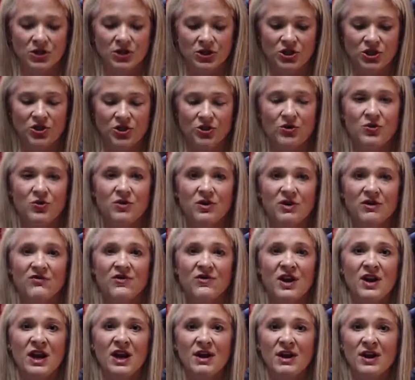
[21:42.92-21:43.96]
two, of
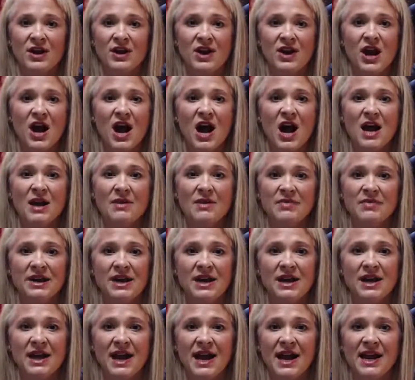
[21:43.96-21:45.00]
not
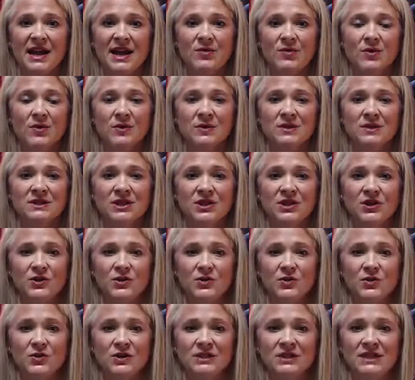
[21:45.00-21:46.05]
being able
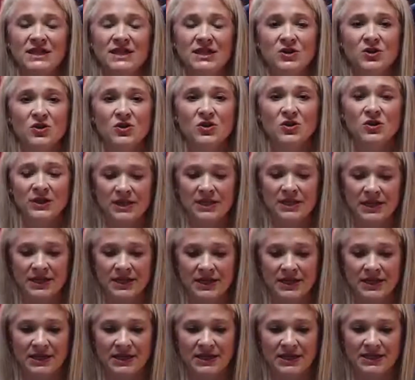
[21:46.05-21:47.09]
to deal in
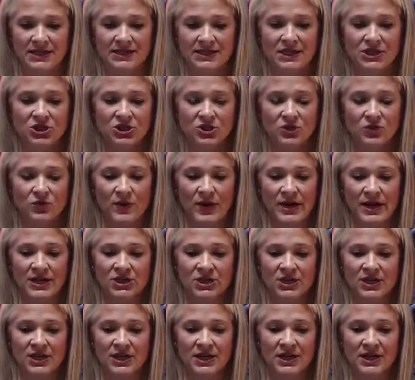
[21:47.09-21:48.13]
the
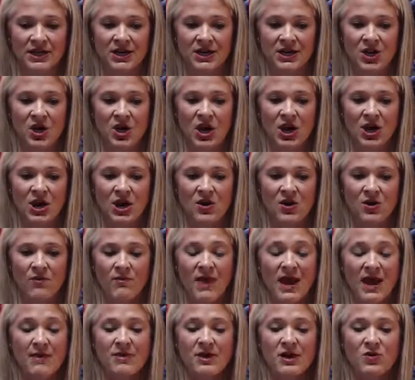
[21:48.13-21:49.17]
situation, or
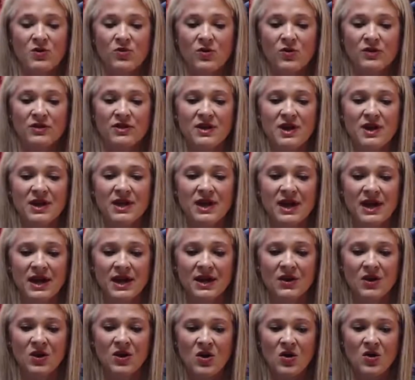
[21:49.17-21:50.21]
maybe we're
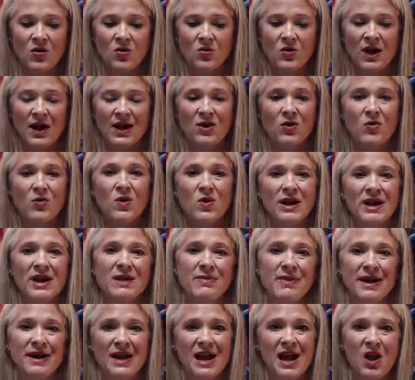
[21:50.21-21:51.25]
thinking, well, I don't want
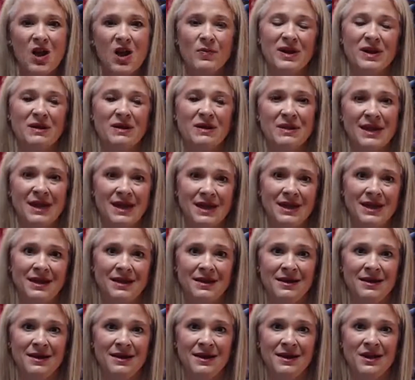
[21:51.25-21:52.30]
anybody helping me.
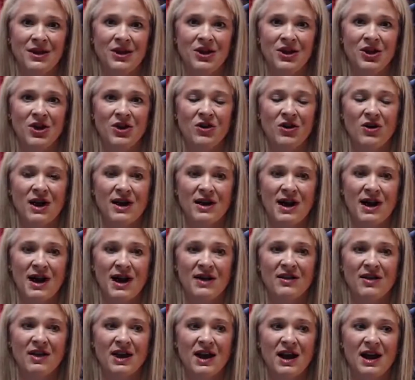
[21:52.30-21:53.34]

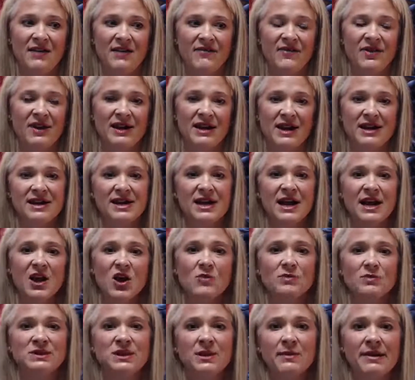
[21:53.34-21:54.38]
I feel like I need to
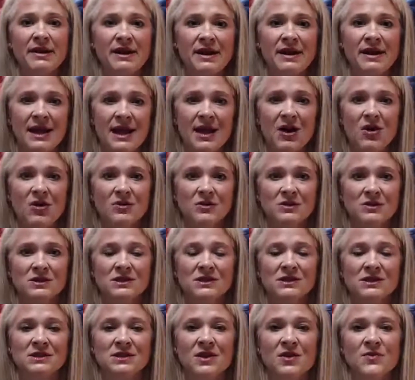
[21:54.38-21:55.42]
help somebody
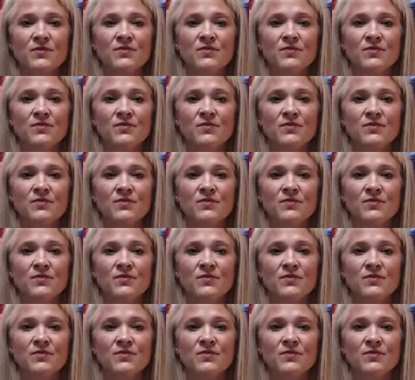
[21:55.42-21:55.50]
else.